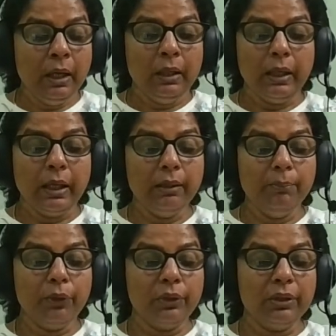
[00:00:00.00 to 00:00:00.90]
the other
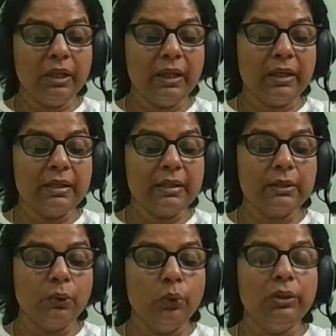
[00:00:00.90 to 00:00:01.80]
important thing is
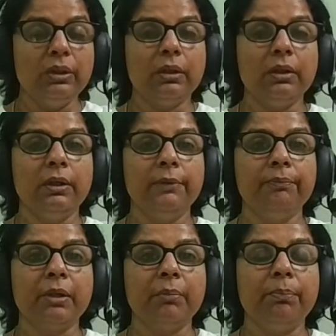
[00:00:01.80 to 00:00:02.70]
don't
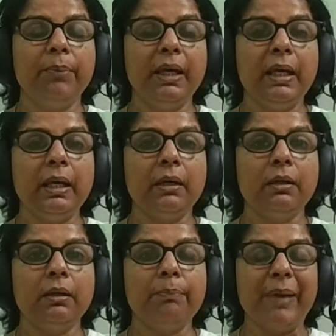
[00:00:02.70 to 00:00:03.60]
um, be uh,